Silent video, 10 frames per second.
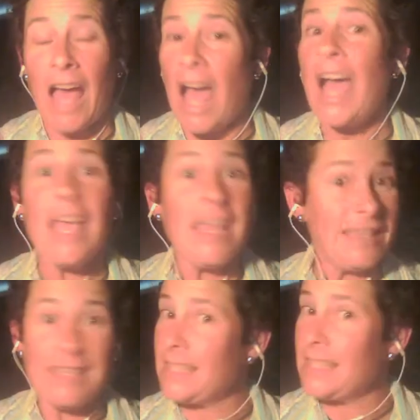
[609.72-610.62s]

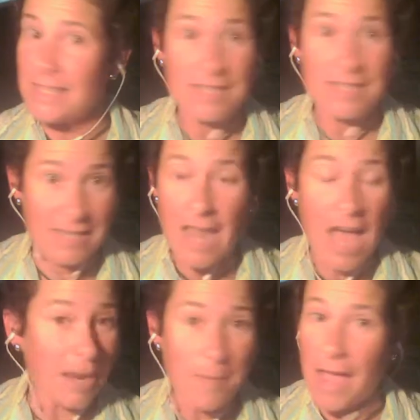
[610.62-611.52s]
place. This is
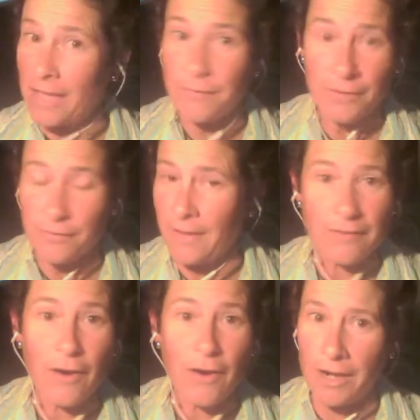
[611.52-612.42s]
not a path for the
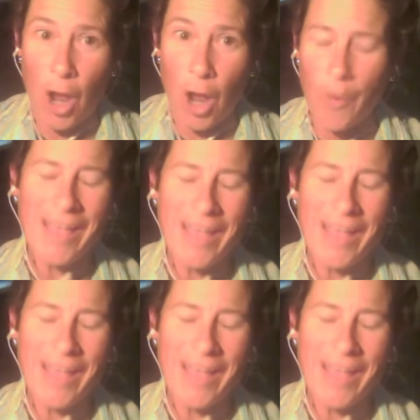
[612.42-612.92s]
faint of heart, no.